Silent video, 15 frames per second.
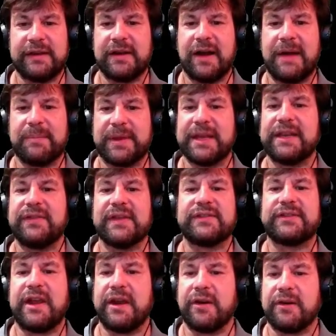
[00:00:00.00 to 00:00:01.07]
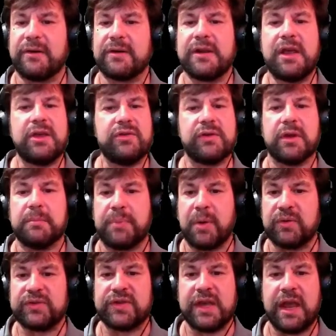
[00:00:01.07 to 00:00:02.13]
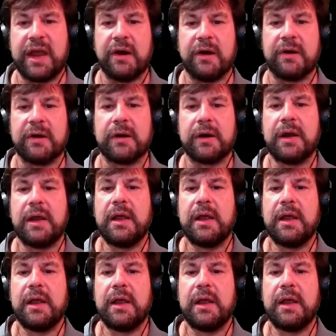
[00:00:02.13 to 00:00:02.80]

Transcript: I'm getting this error, you can post the error.